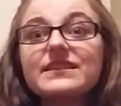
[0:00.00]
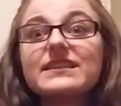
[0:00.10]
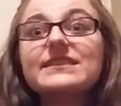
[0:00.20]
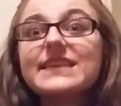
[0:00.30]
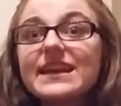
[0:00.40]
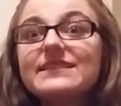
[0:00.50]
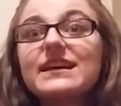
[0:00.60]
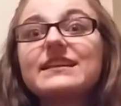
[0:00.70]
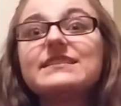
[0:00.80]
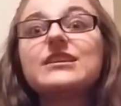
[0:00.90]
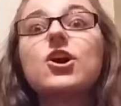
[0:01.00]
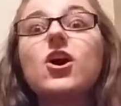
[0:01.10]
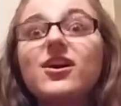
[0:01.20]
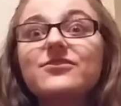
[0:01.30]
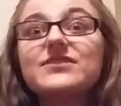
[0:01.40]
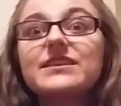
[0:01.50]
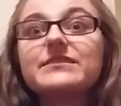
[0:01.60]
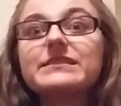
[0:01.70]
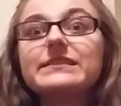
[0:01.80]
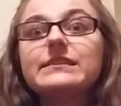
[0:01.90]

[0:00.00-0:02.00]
and sanitizing often